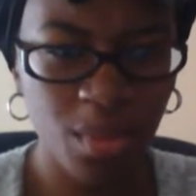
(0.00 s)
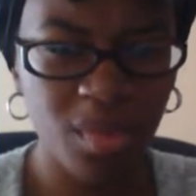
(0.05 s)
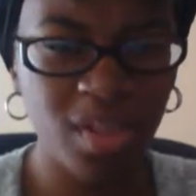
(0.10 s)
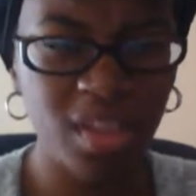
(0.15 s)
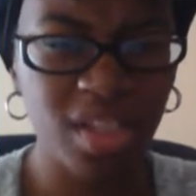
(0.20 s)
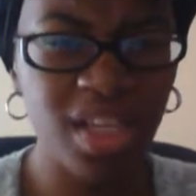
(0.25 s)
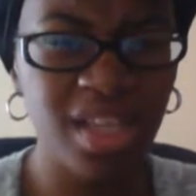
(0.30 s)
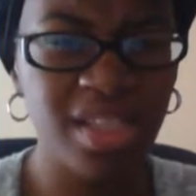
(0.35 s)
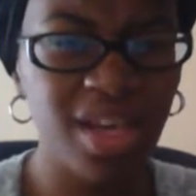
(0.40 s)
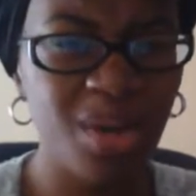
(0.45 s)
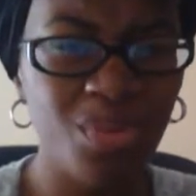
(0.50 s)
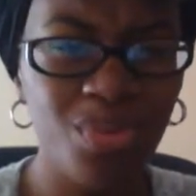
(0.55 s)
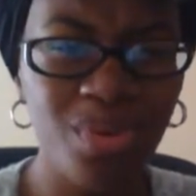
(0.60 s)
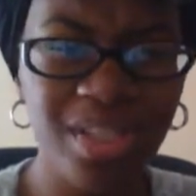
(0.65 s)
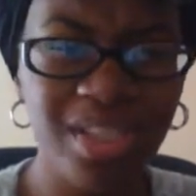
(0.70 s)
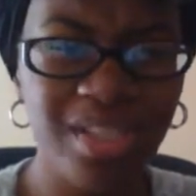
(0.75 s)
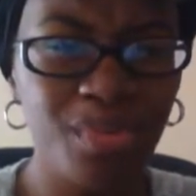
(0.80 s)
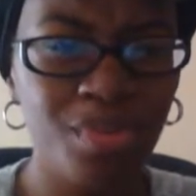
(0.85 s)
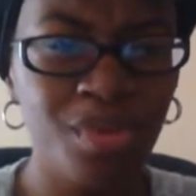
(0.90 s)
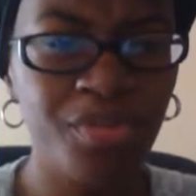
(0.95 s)
because I
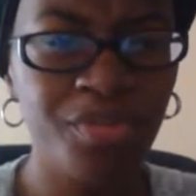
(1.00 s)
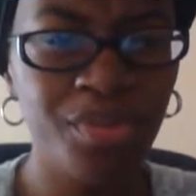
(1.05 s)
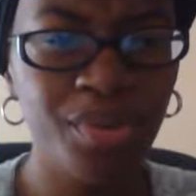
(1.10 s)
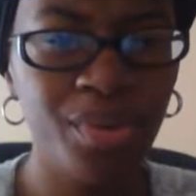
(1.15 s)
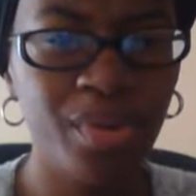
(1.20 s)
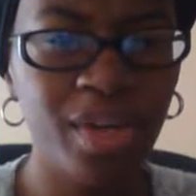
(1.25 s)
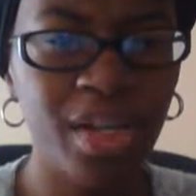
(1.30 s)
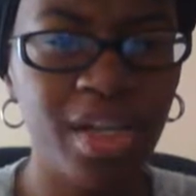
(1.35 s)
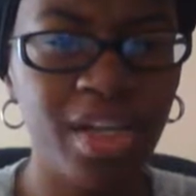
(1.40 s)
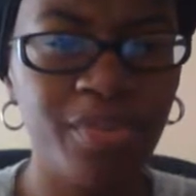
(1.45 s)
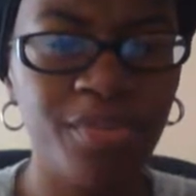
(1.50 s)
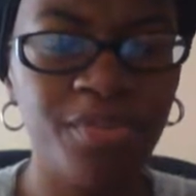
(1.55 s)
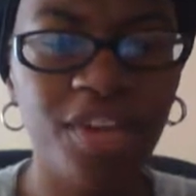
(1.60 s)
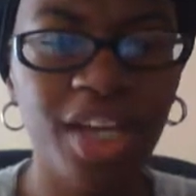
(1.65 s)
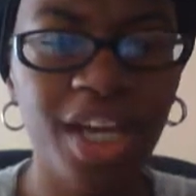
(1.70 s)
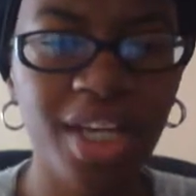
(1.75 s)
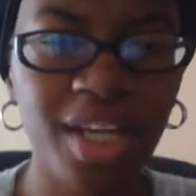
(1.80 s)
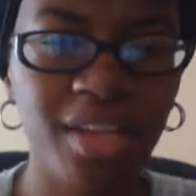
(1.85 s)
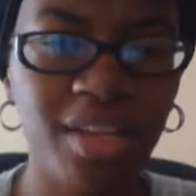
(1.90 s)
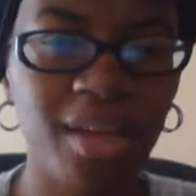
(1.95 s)
wasn't before, and I'm
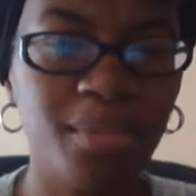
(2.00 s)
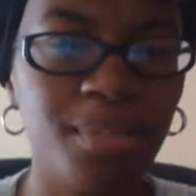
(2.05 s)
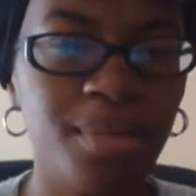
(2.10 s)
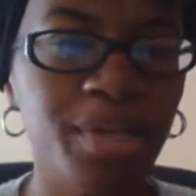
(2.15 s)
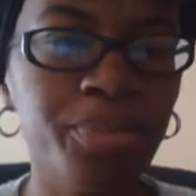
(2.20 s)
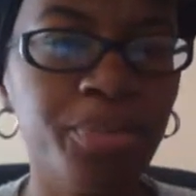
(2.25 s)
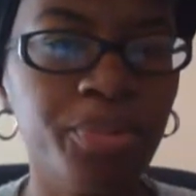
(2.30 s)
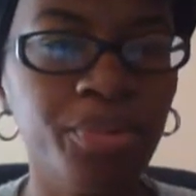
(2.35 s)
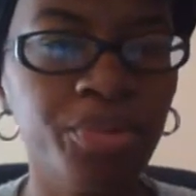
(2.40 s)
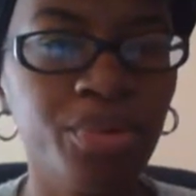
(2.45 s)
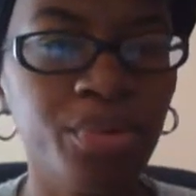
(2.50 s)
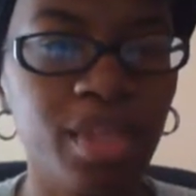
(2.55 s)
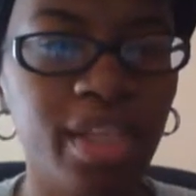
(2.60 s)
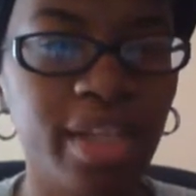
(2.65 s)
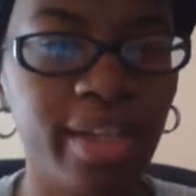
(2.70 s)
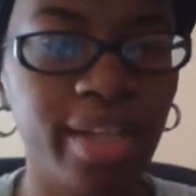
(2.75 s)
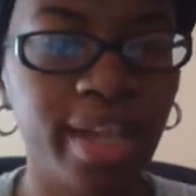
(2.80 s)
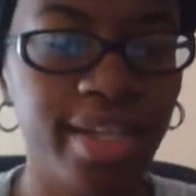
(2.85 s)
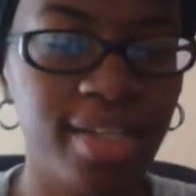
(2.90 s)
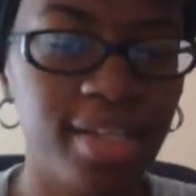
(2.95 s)
finding that people
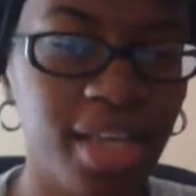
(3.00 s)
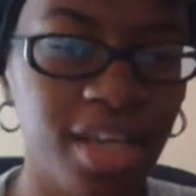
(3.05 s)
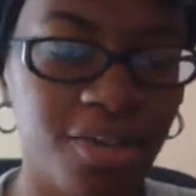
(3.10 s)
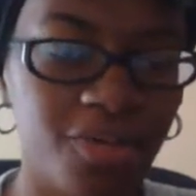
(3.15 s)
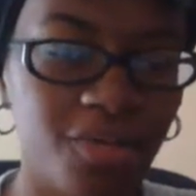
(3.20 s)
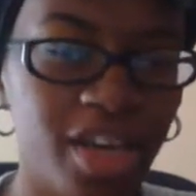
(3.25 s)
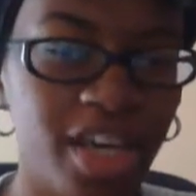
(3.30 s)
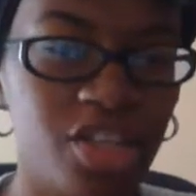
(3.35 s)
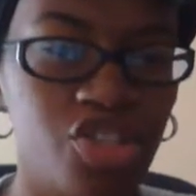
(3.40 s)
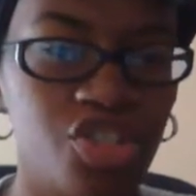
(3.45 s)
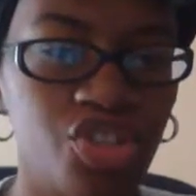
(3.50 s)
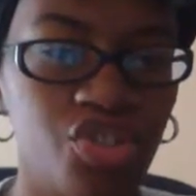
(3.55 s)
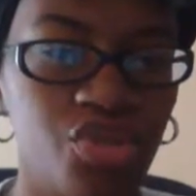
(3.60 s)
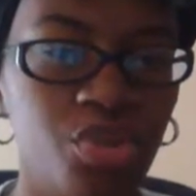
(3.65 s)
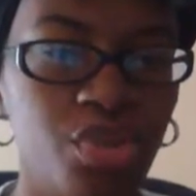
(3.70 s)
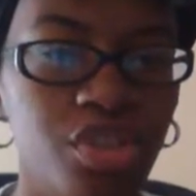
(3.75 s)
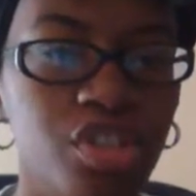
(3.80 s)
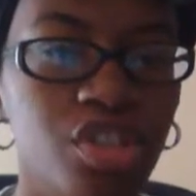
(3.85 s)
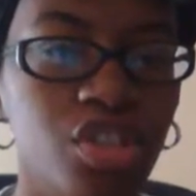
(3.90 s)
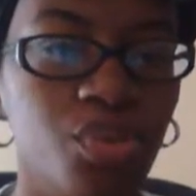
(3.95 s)
they like to take advantage of
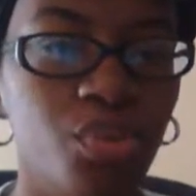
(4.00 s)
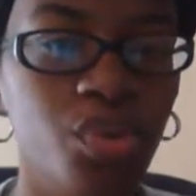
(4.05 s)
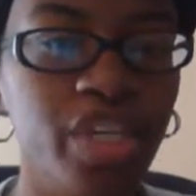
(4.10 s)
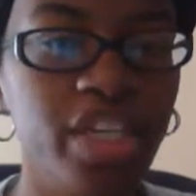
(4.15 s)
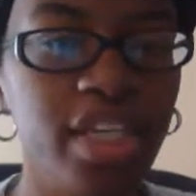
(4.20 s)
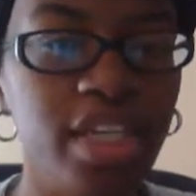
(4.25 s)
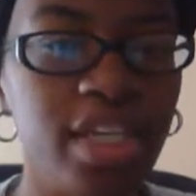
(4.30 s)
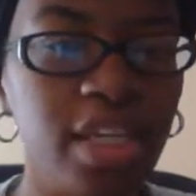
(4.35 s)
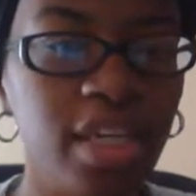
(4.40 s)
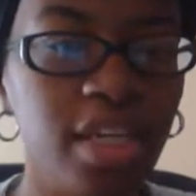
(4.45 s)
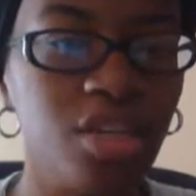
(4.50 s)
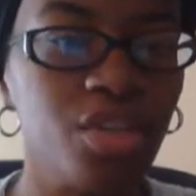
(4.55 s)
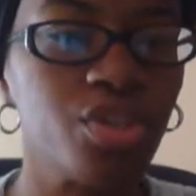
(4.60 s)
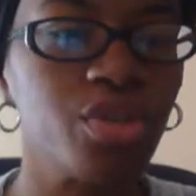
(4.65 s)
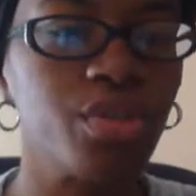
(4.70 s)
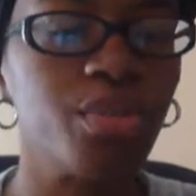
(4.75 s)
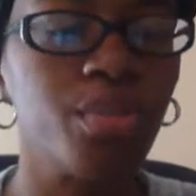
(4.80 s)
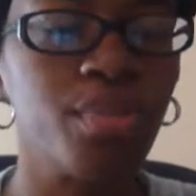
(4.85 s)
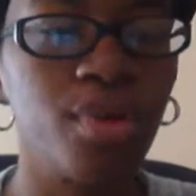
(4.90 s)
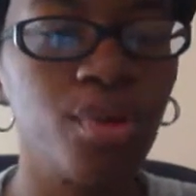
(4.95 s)
you when you're weak and
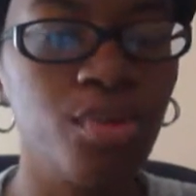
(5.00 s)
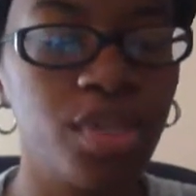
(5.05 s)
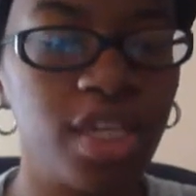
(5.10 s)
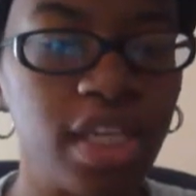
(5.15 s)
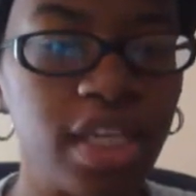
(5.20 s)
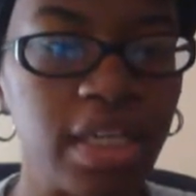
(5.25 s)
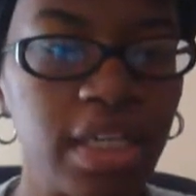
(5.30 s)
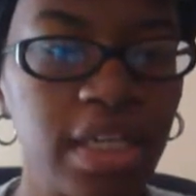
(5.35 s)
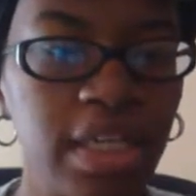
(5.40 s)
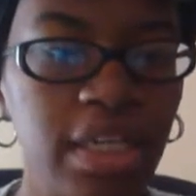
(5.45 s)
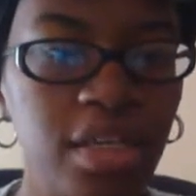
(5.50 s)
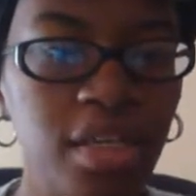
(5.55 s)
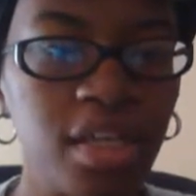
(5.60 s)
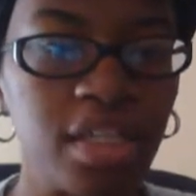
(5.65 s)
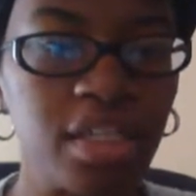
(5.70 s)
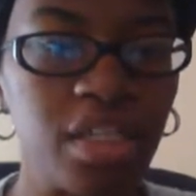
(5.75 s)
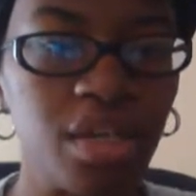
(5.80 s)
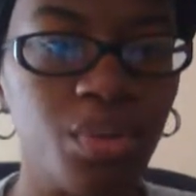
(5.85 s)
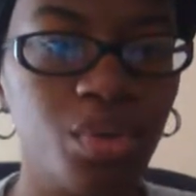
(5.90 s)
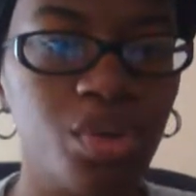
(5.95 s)
you're broken,
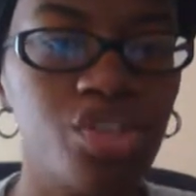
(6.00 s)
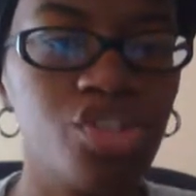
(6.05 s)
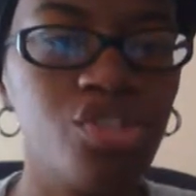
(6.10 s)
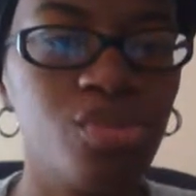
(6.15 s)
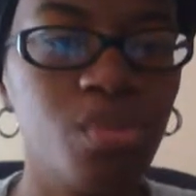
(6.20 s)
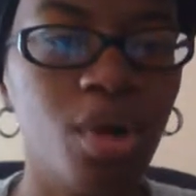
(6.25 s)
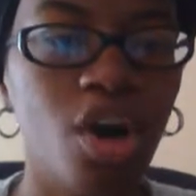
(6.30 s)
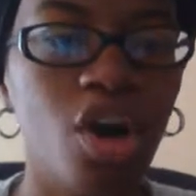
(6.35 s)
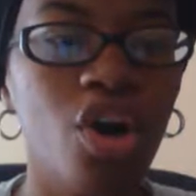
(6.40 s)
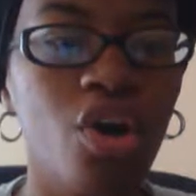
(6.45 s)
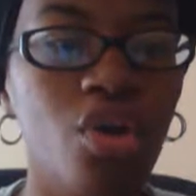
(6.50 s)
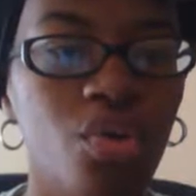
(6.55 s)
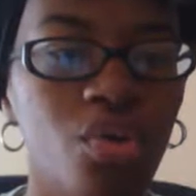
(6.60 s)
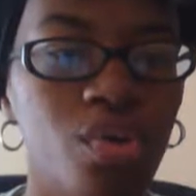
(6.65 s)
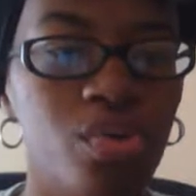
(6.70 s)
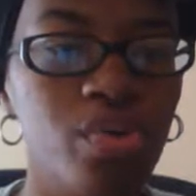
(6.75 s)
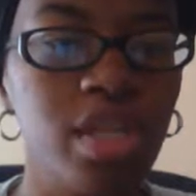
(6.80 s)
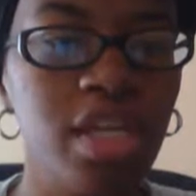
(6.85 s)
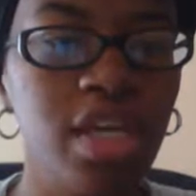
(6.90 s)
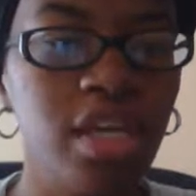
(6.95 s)
and then once you
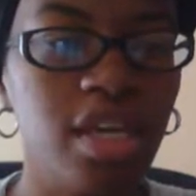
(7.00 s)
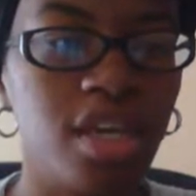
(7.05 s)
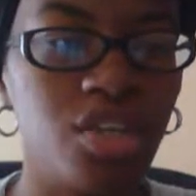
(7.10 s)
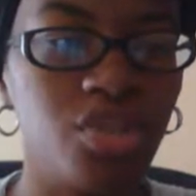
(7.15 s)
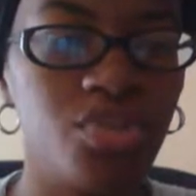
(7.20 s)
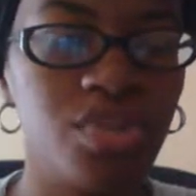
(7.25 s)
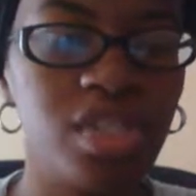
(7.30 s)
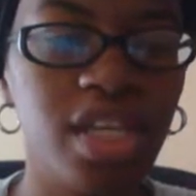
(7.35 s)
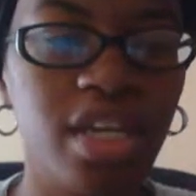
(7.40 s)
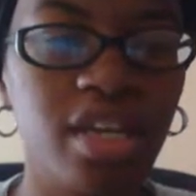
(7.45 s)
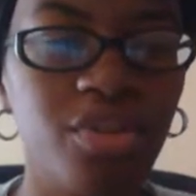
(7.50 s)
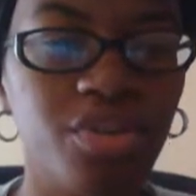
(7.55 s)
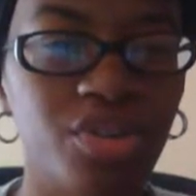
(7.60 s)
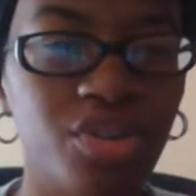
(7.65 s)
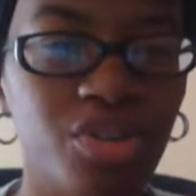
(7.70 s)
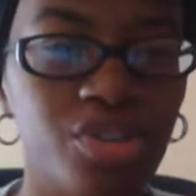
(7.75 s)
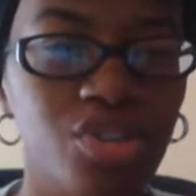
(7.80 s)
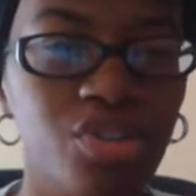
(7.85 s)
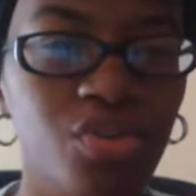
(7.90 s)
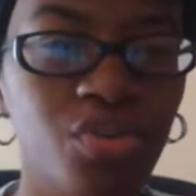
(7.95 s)
hold and you stand
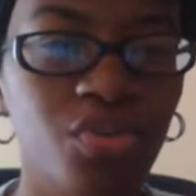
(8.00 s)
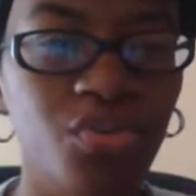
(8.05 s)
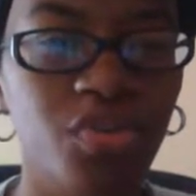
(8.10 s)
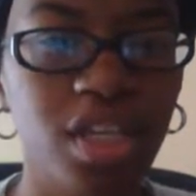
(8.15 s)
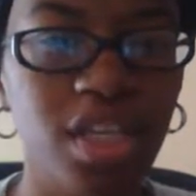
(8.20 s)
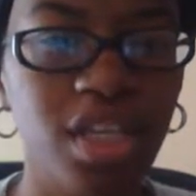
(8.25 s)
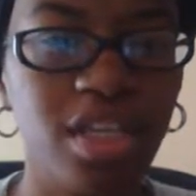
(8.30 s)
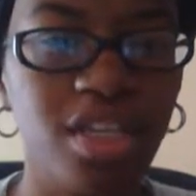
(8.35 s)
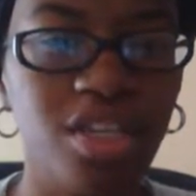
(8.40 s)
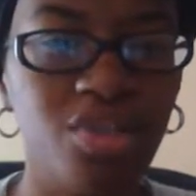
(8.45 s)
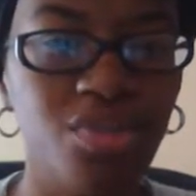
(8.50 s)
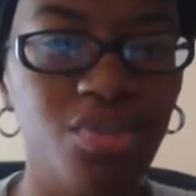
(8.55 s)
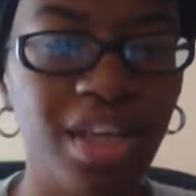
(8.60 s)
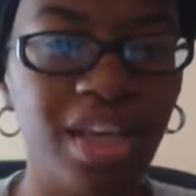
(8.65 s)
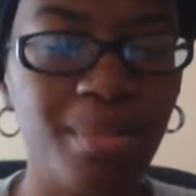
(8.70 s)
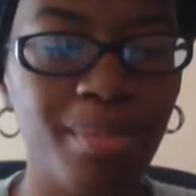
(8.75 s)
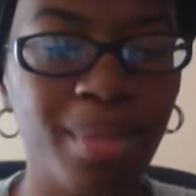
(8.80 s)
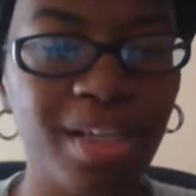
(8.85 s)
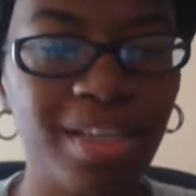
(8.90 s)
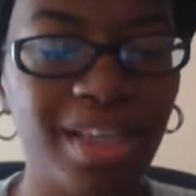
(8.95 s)
on your two feet and you
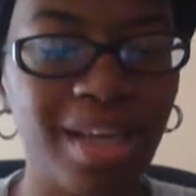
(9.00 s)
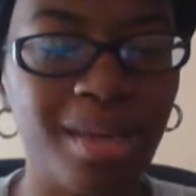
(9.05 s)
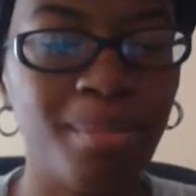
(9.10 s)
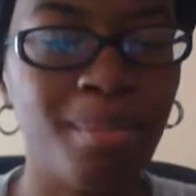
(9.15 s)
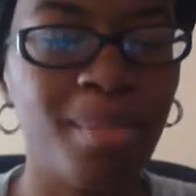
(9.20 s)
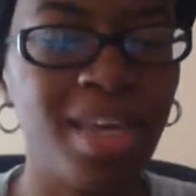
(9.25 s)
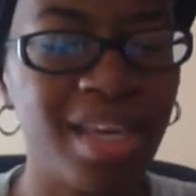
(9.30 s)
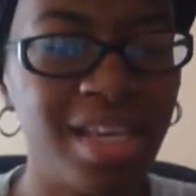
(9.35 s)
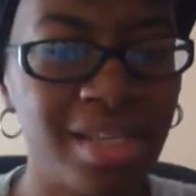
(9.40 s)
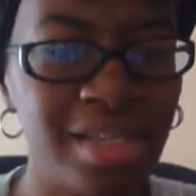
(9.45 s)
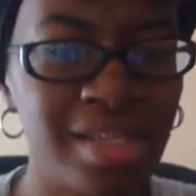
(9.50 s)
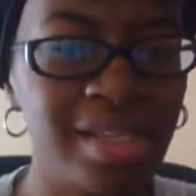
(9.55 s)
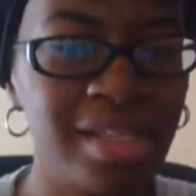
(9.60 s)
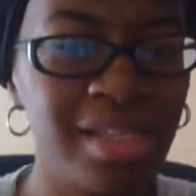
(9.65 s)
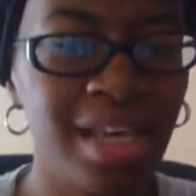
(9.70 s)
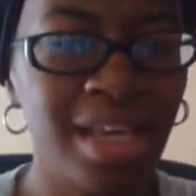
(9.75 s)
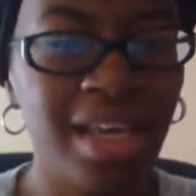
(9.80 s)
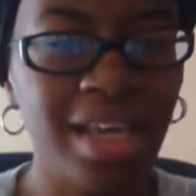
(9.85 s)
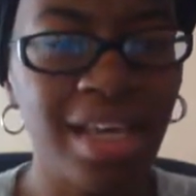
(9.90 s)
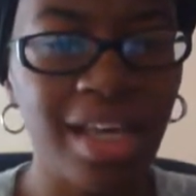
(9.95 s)
ain't about that mess,